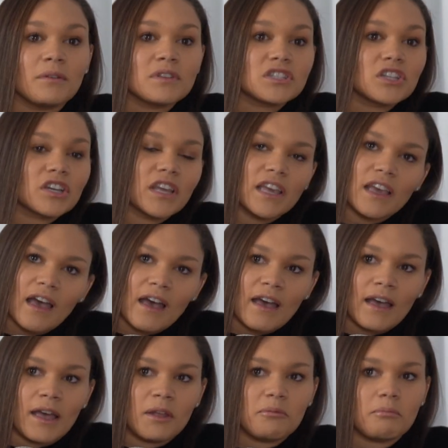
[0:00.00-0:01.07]
was looking
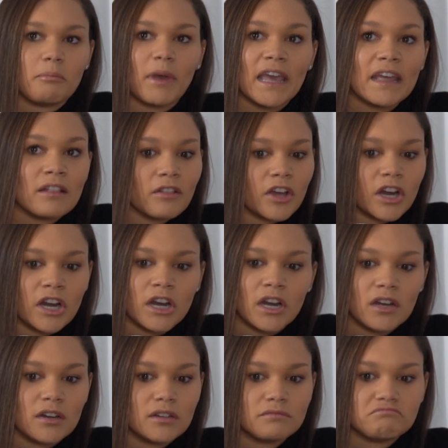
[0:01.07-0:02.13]
at
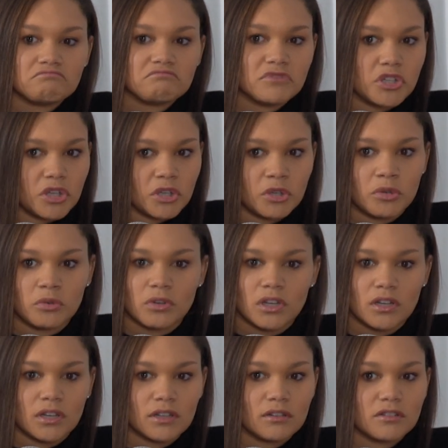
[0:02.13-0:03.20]
Baylor, Duke.
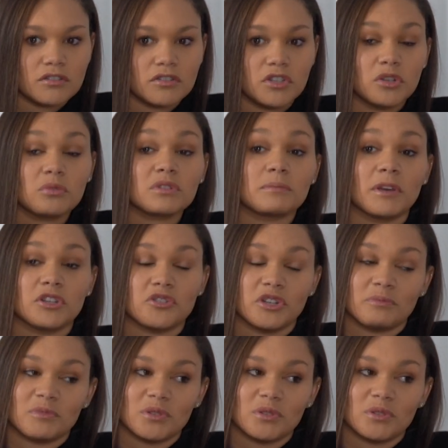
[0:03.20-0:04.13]
Duke was my dream